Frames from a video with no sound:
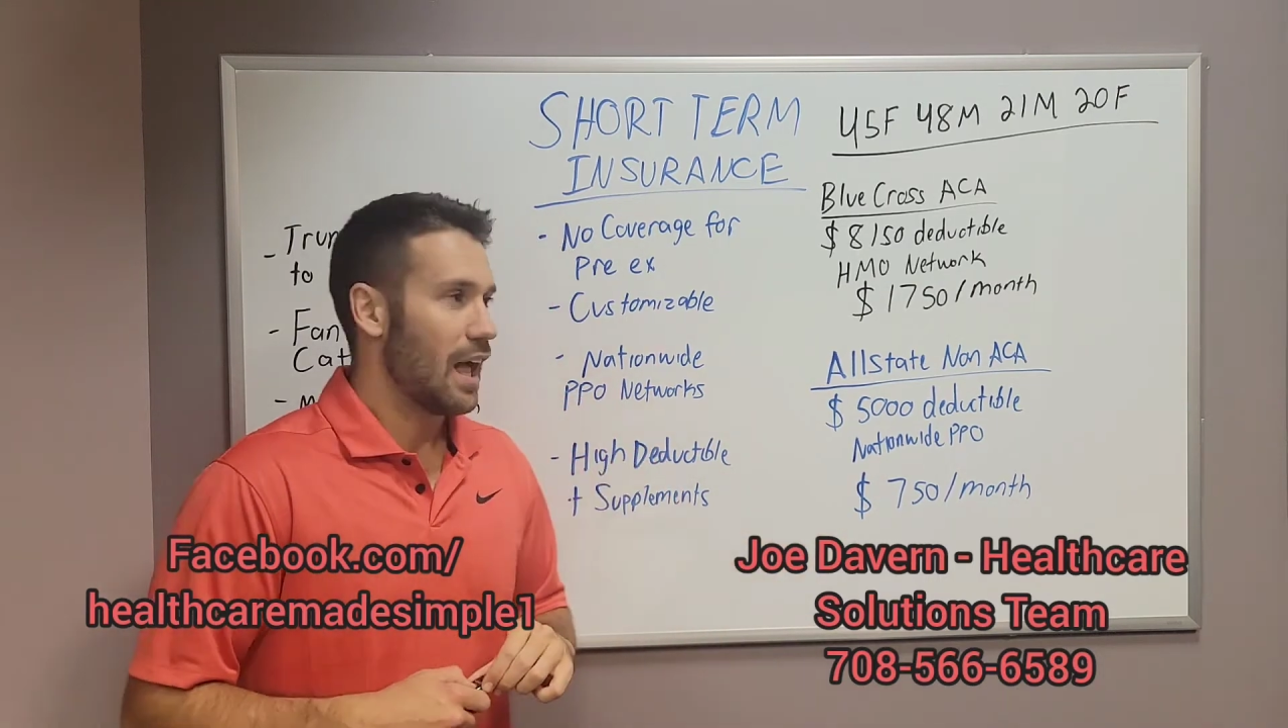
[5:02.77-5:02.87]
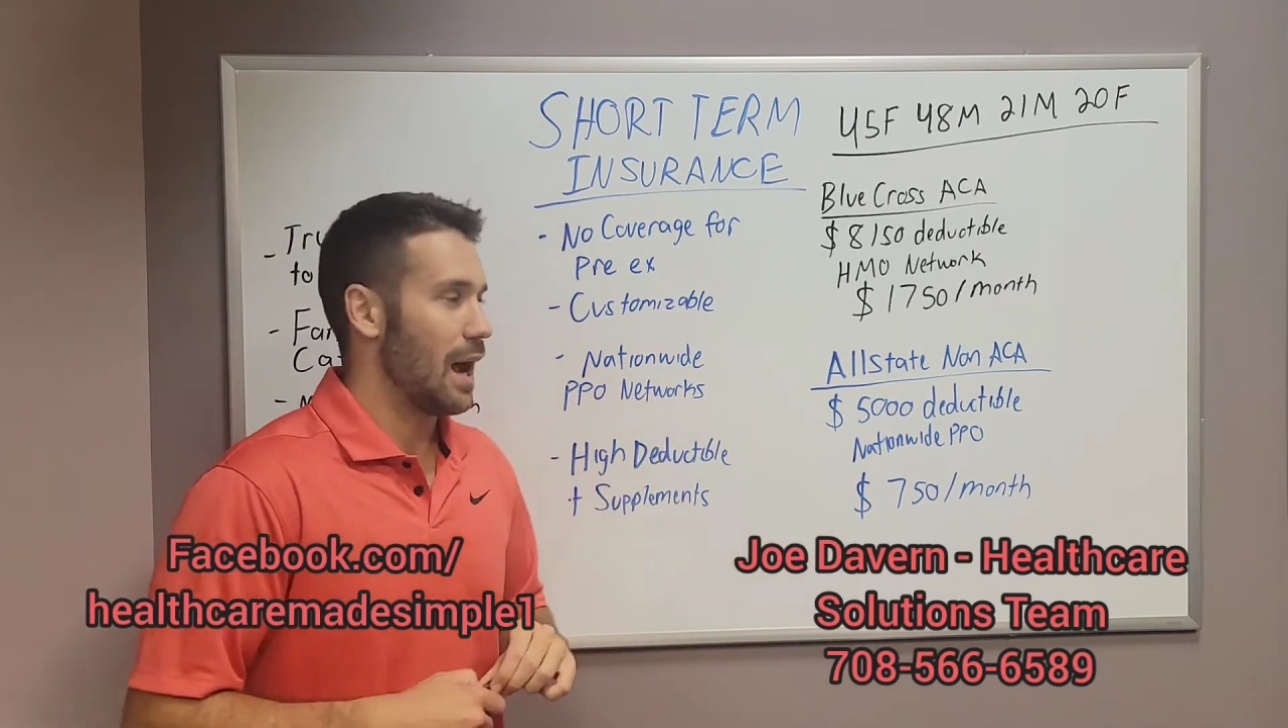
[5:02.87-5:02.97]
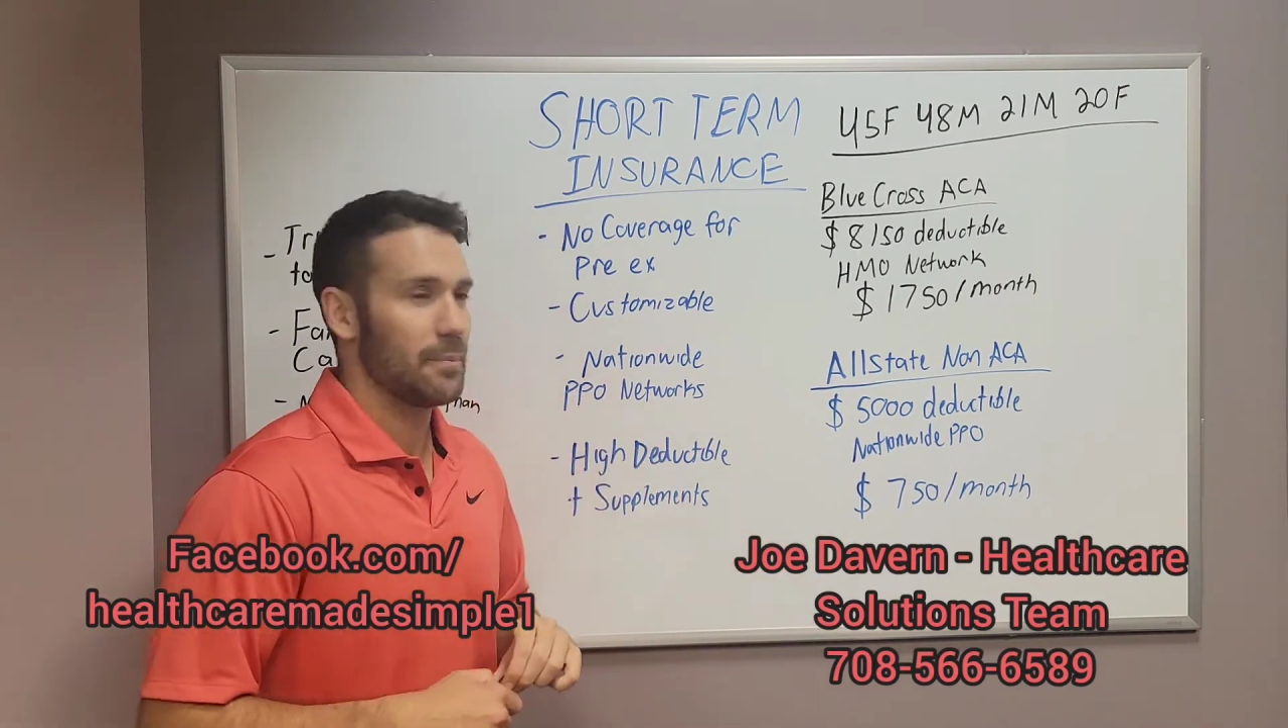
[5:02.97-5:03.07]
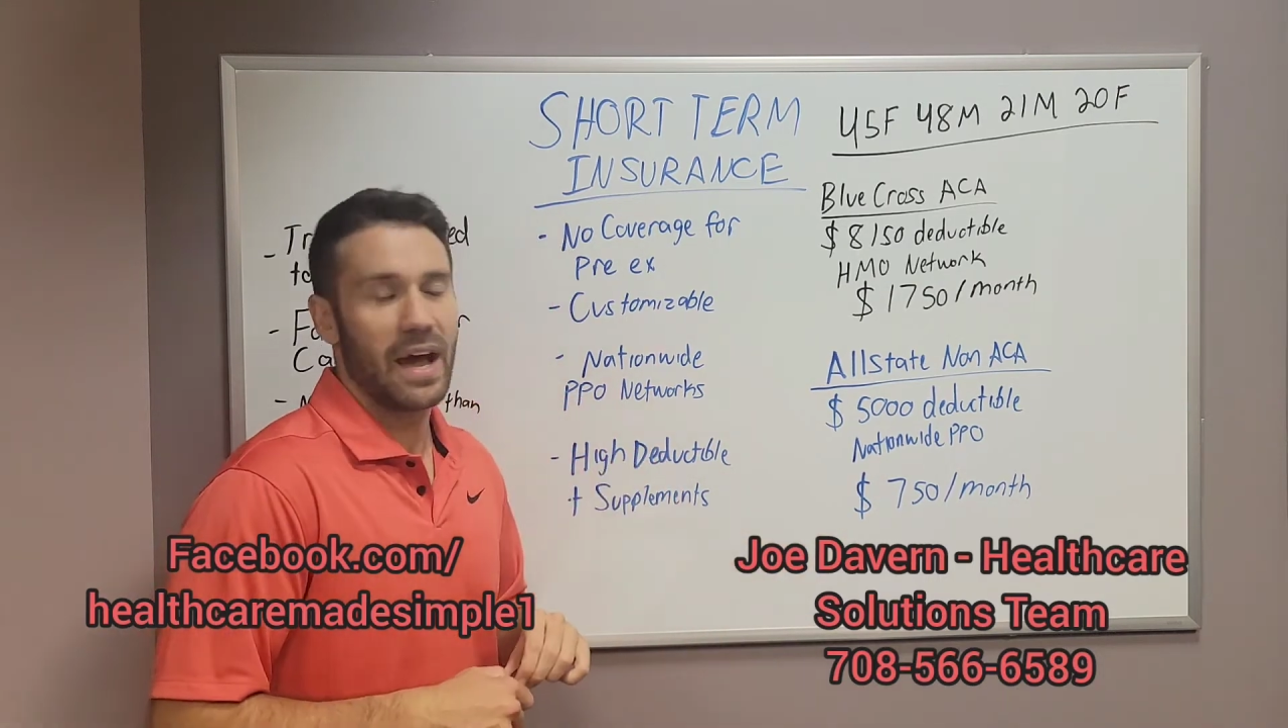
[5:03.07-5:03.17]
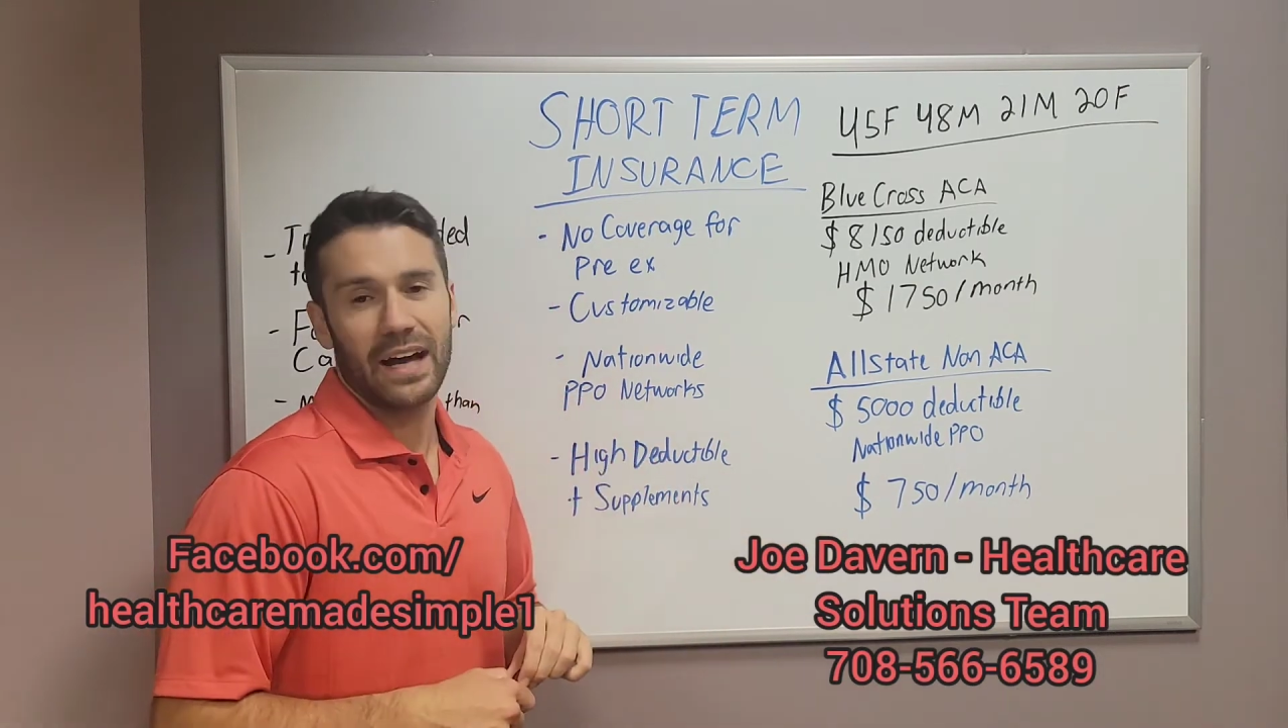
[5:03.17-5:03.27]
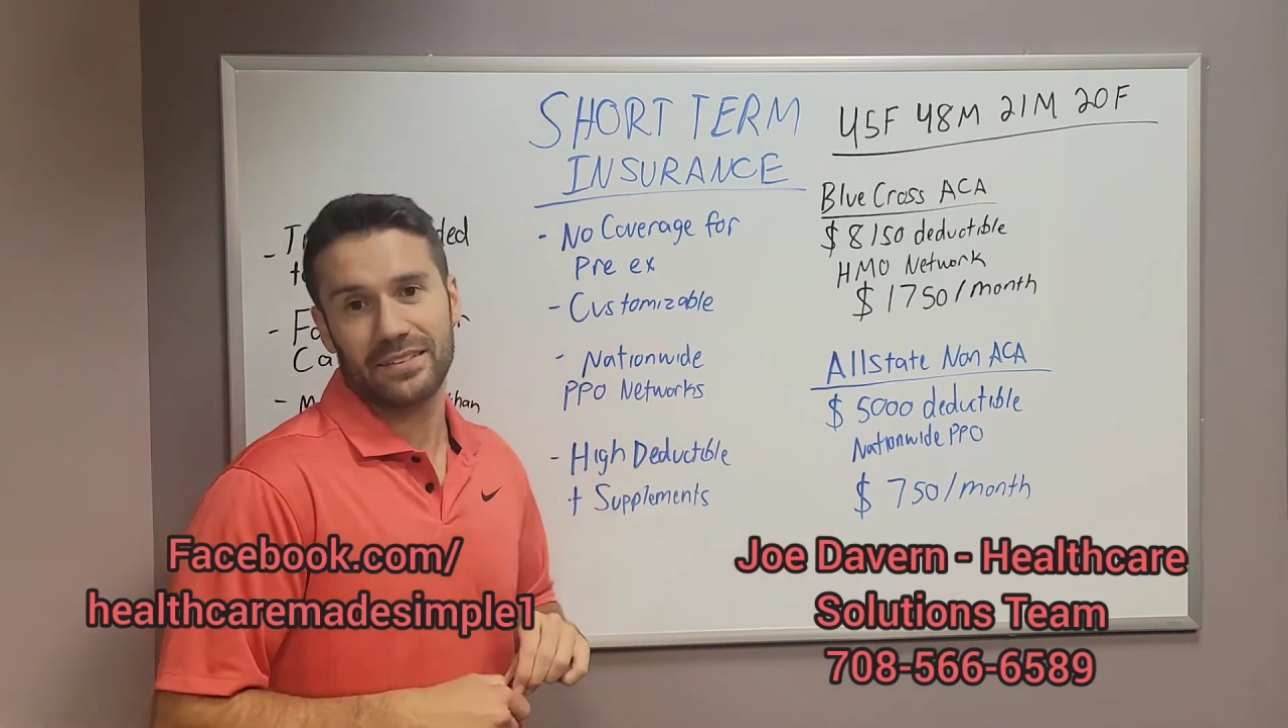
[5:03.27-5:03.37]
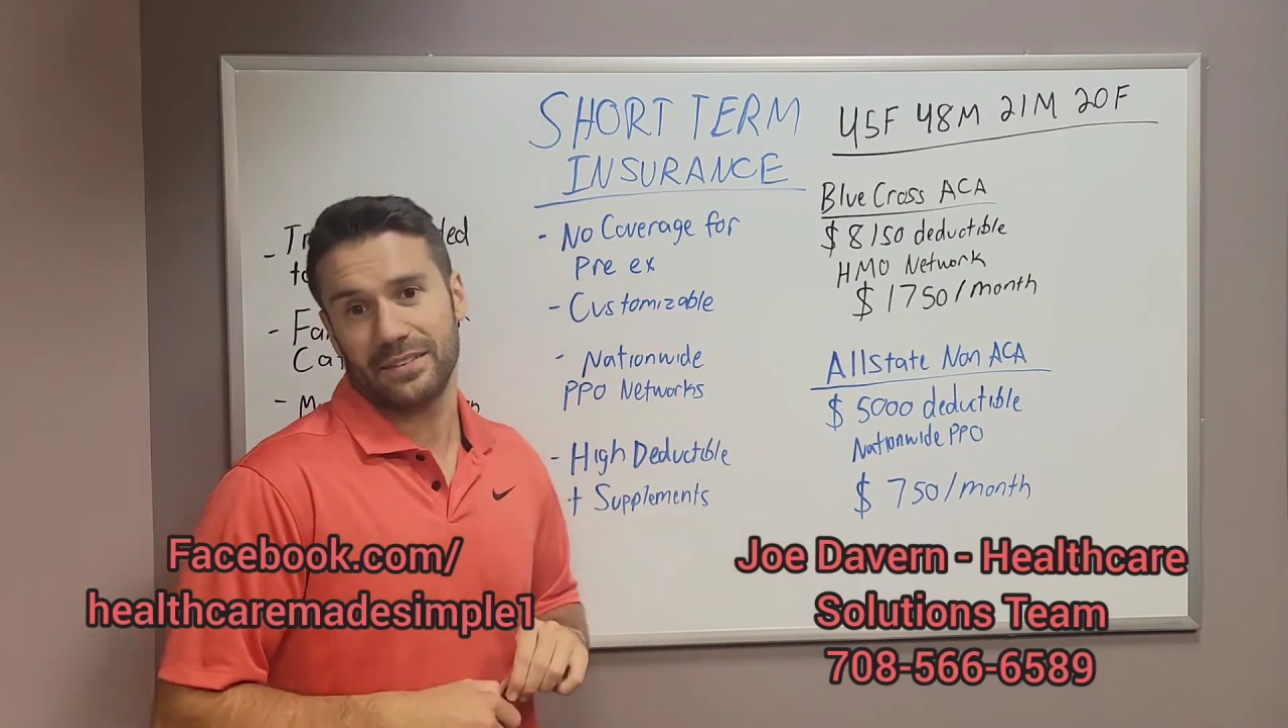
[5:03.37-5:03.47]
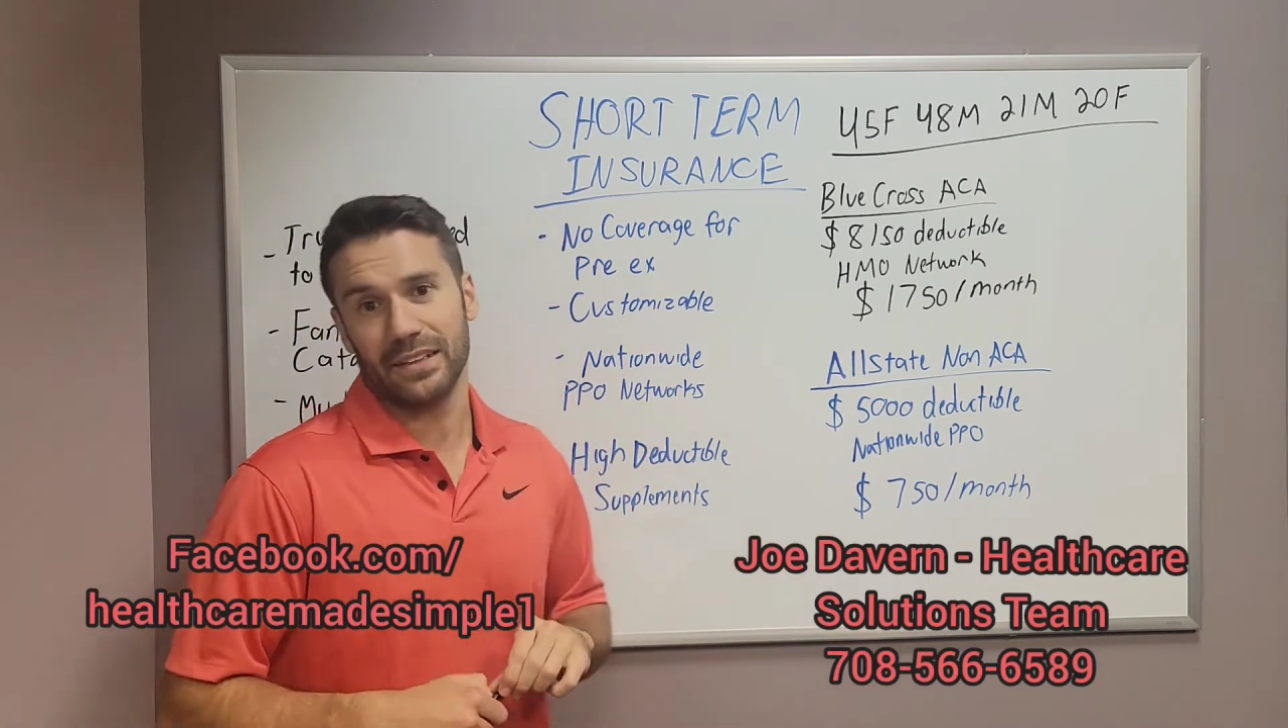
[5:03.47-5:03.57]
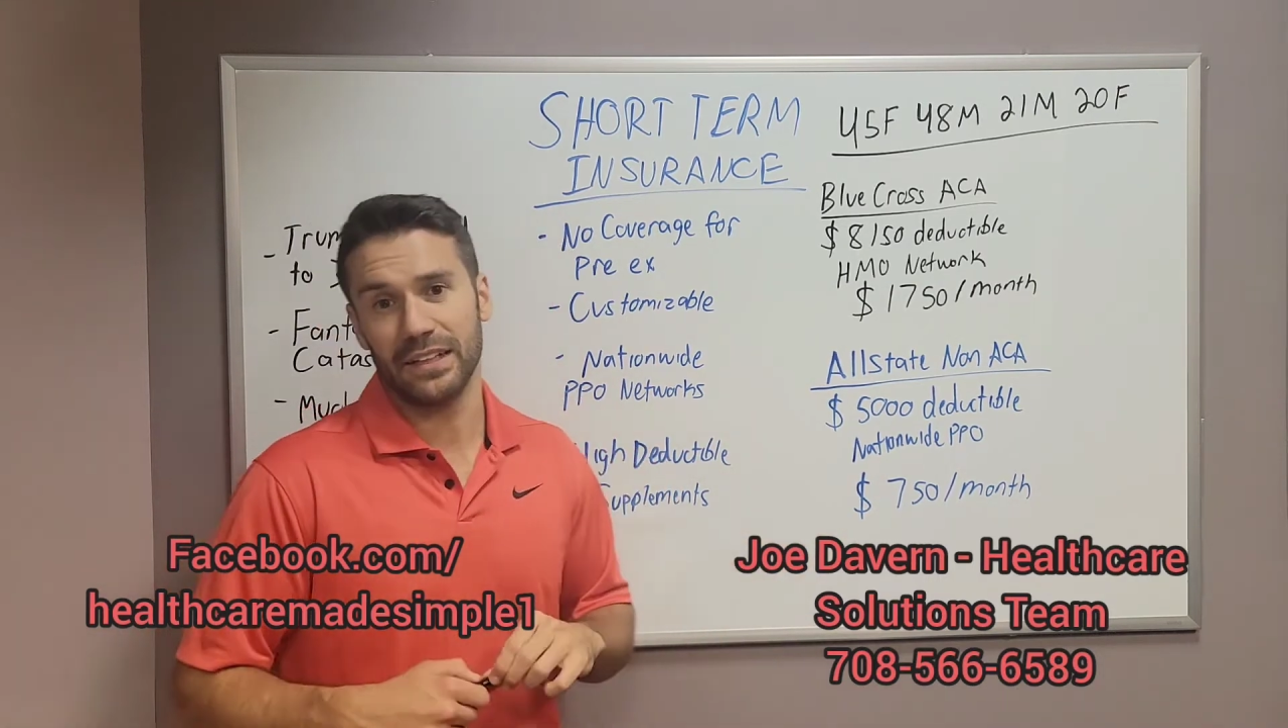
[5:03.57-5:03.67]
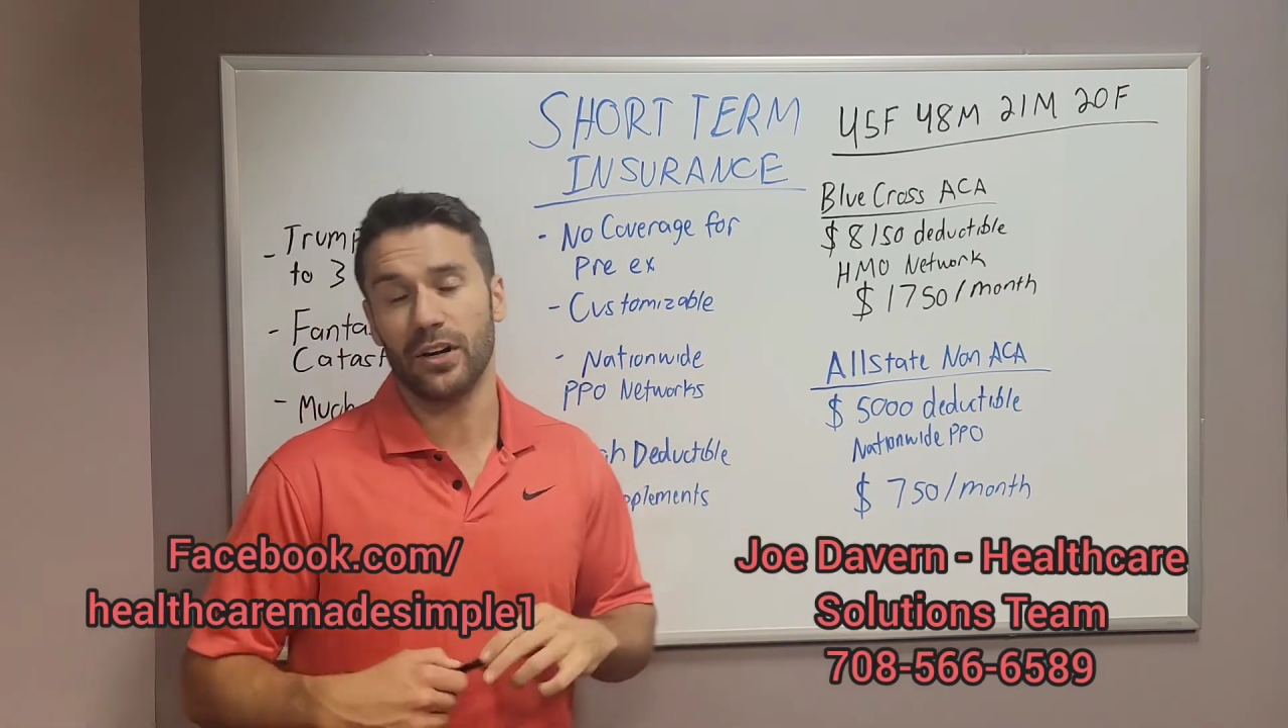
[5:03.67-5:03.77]
I'm not,
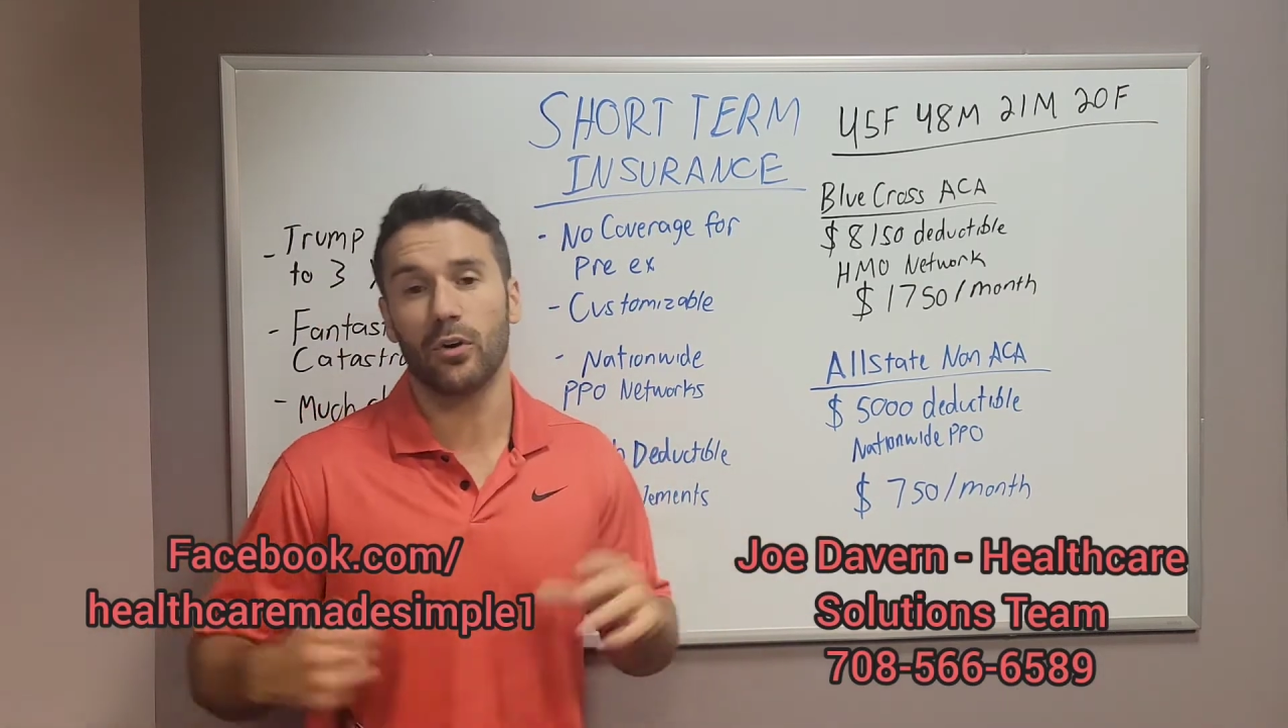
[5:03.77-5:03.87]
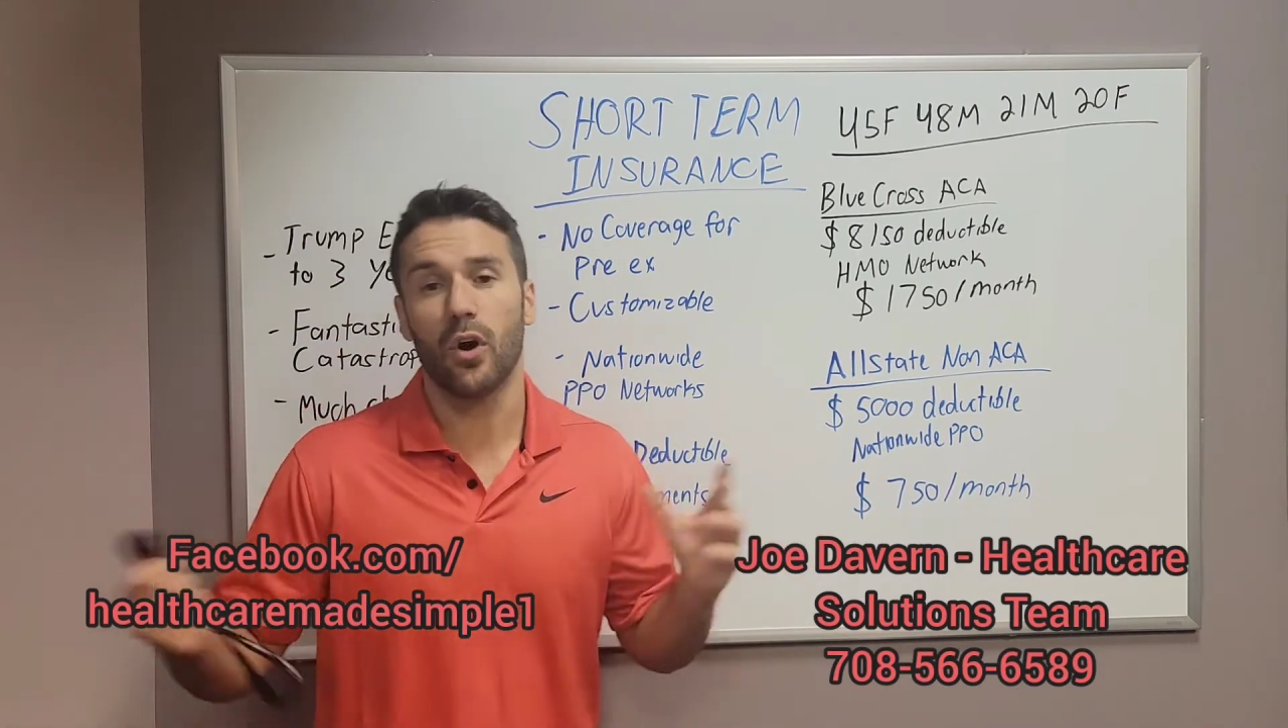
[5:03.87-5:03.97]
you know,